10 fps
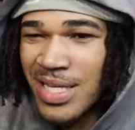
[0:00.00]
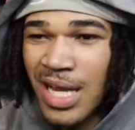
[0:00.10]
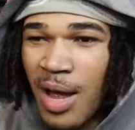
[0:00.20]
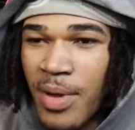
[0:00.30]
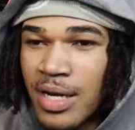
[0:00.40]

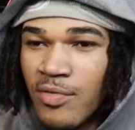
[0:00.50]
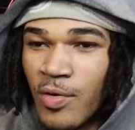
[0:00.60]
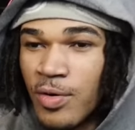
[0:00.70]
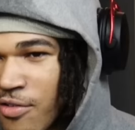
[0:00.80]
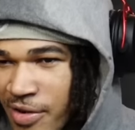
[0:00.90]
I make the
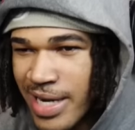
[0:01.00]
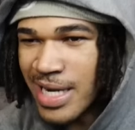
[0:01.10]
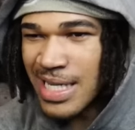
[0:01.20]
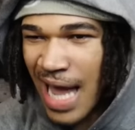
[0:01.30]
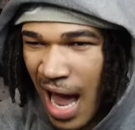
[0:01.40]
rules. Freaky
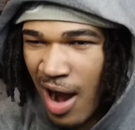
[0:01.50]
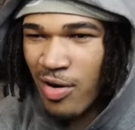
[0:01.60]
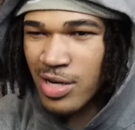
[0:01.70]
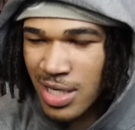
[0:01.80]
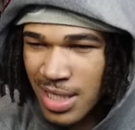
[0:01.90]
down
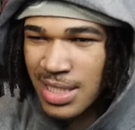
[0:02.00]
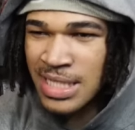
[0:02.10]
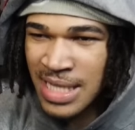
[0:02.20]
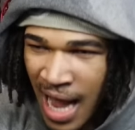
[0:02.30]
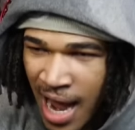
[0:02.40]
to the
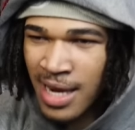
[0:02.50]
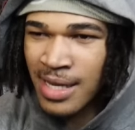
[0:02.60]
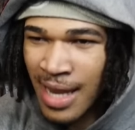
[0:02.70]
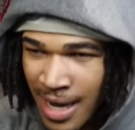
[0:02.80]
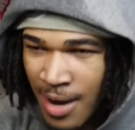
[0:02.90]
side
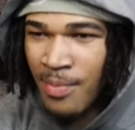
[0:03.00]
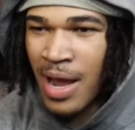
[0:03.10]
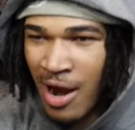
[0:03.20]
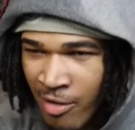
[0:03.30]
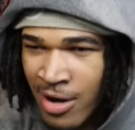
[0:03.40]
like I'm
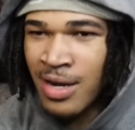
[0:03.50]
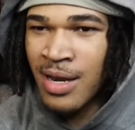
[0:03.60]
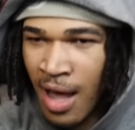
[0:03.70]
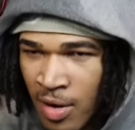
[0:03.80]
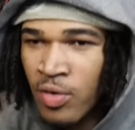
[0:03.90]
Aaron
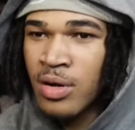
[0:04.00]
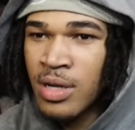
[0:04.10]
Donald.